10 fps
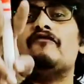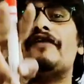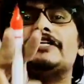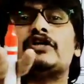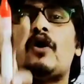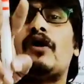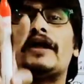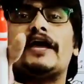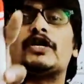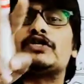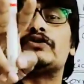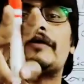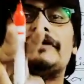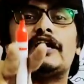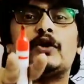wet or
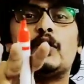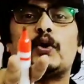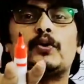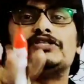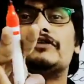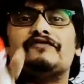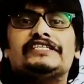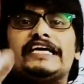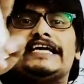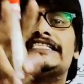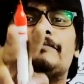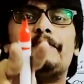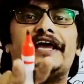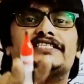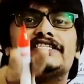electrochemical corrosion, which is the
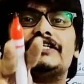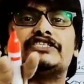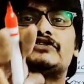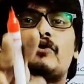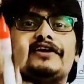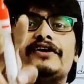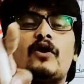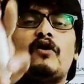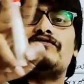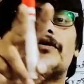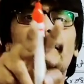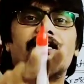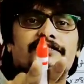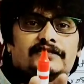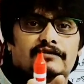major destroyer of the
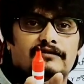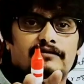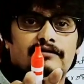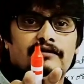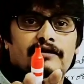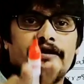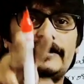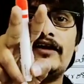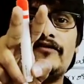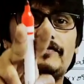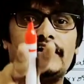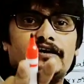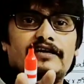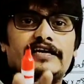metal, definitely